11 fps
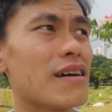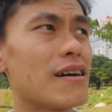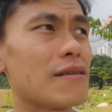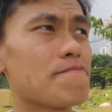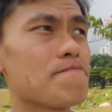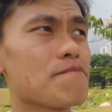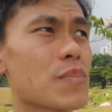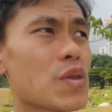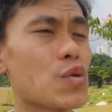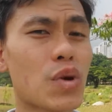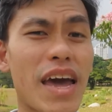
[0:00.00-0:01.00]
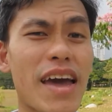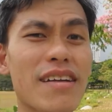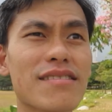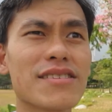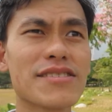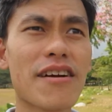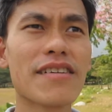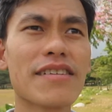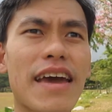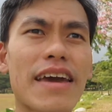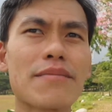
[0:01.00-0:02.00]
Um, you can
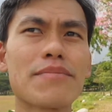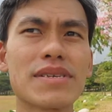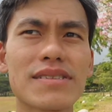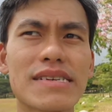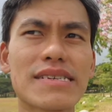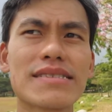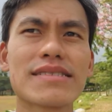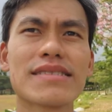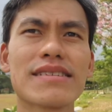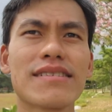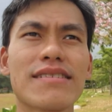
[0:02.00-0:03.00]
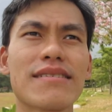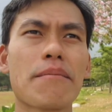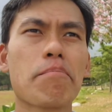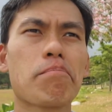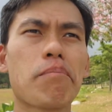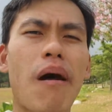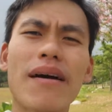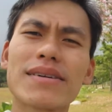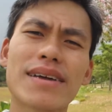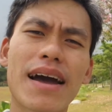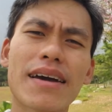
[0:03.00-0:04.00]
start a business
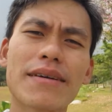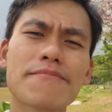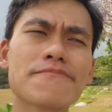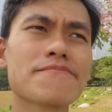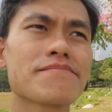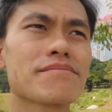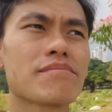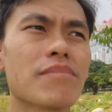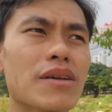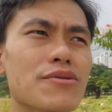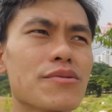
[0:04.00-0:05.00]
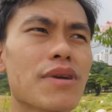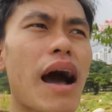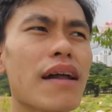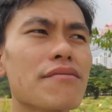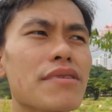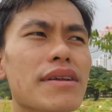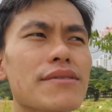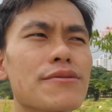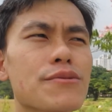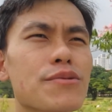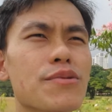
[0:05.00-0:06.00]
part-time, but you can't really
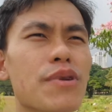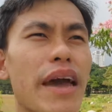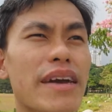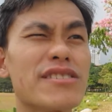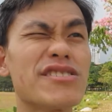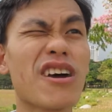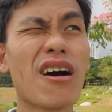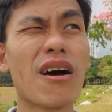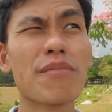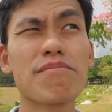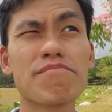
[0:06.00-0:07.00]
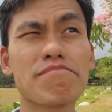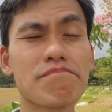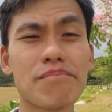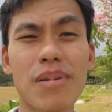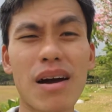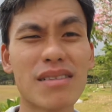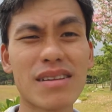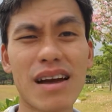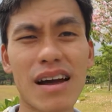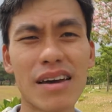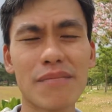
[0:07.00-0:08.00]
do a job
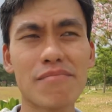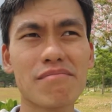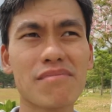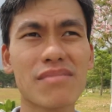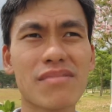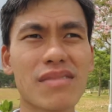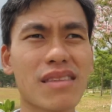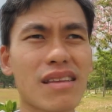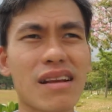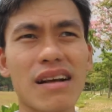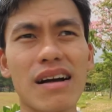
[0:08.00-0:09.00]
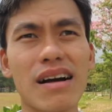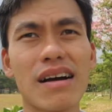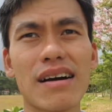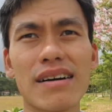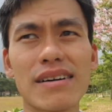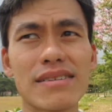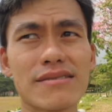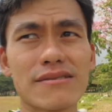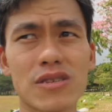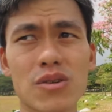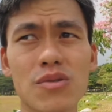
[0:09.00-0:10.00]
part-time. Uh,
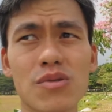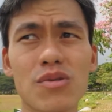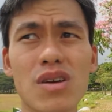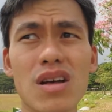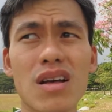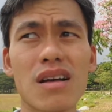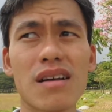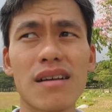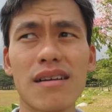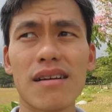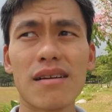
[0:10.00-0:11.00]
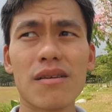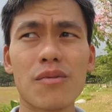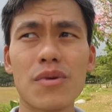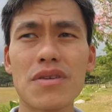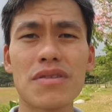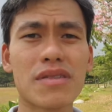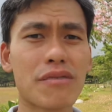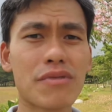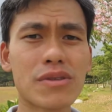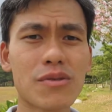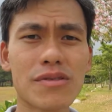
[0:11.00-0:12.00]
so with the
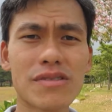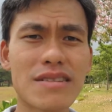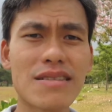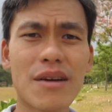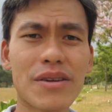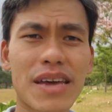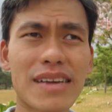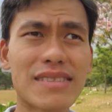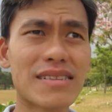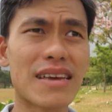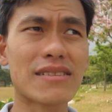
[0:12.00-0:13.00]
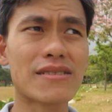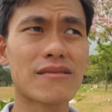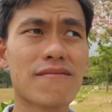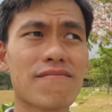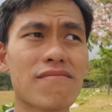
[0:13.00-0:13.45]
resources nowadays, it's